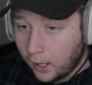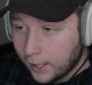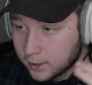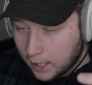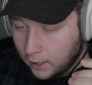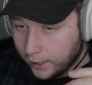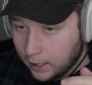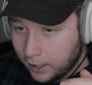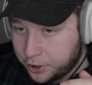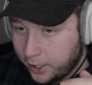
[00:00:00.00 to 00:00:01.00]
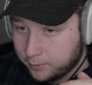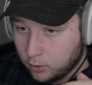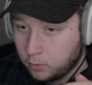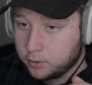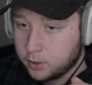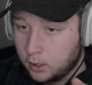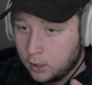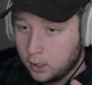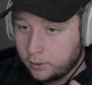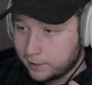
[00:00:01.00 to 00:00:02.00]
it's kind of like COD champs almost.
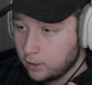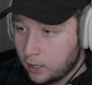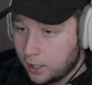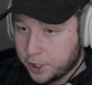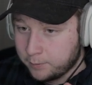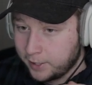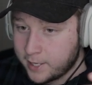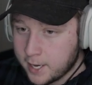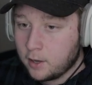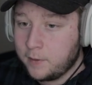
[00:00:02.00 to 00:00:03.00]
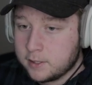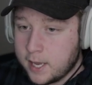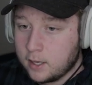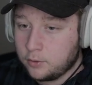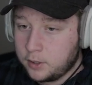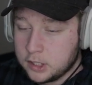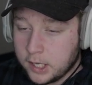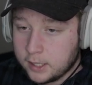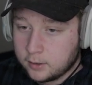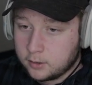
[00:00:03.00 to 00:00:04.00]
That's how COD champ they take these
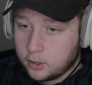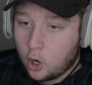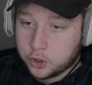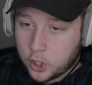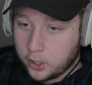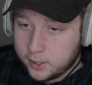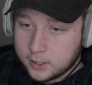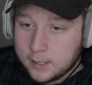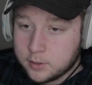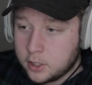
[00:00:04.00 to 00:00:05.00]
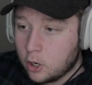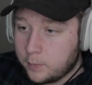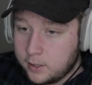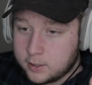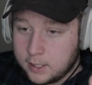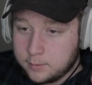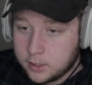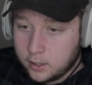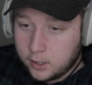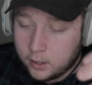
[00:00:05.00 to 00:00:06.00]
like the Australian teams and the European teams
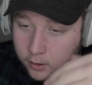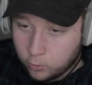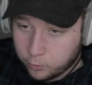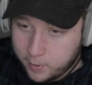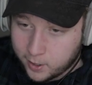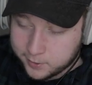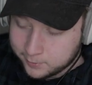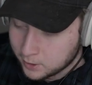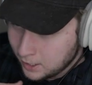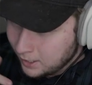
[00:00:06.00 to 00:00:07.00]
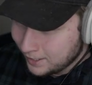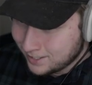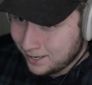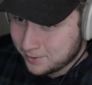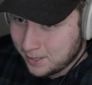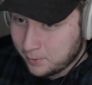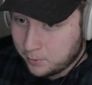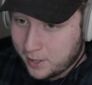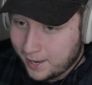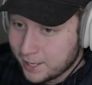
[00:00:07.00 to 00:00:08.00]
and then the North American teams. It's kind of the same thing
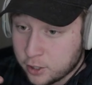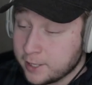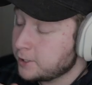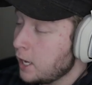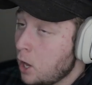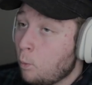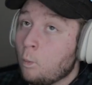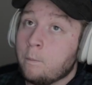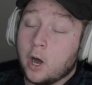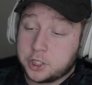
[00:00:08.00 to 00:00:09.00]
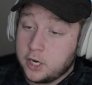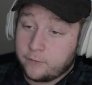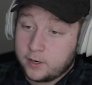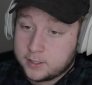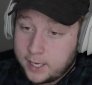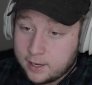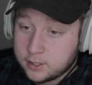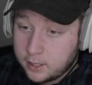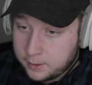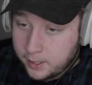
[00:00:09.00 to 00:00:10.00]
with that. It's much different in CS
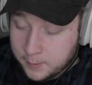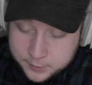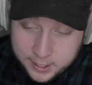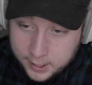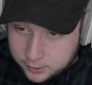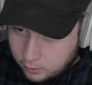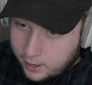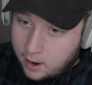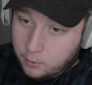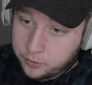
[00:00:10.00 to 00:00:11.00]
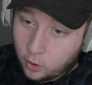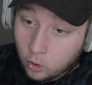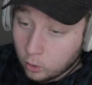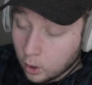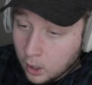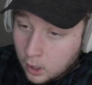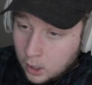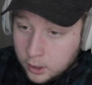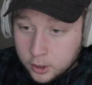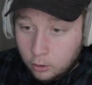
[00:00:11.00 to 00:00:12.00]
in the state it is right now with the whole
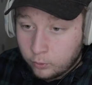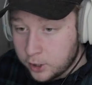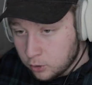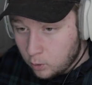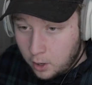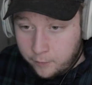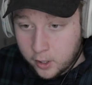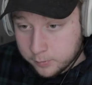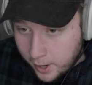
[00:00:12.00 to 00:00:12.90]
regional qualifiers,